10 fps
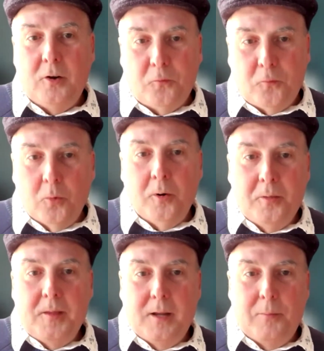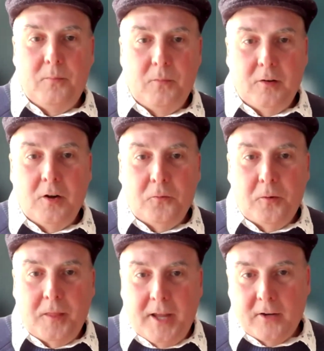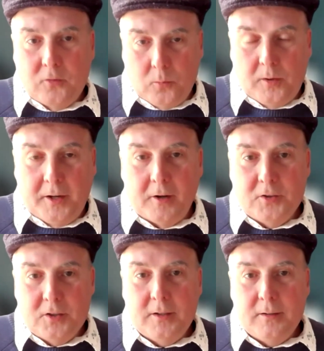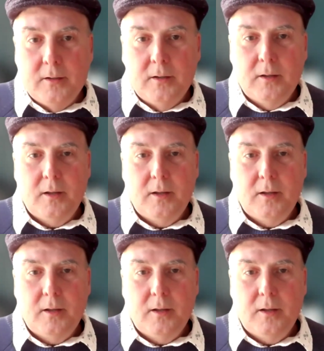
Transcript: for the actual energy.